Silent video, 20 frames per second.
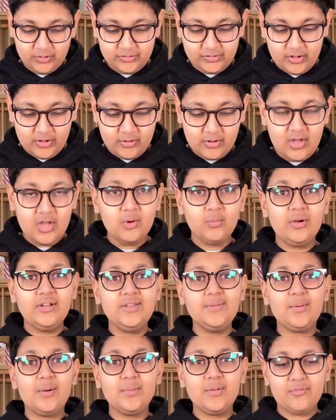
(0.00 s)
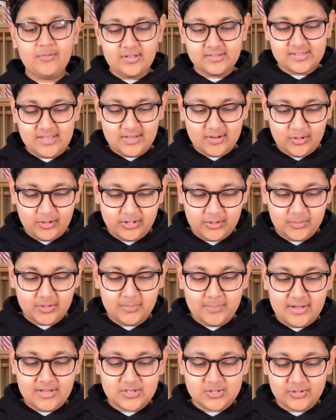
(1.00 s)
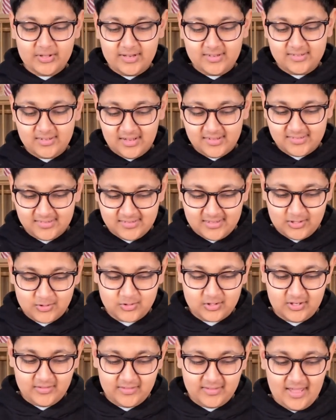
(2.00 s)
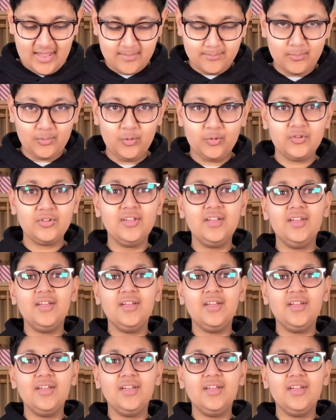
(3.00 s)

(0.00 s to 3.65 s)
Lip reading: So when you put your first cake on, you want to make sure that it's nice and central in the cake board,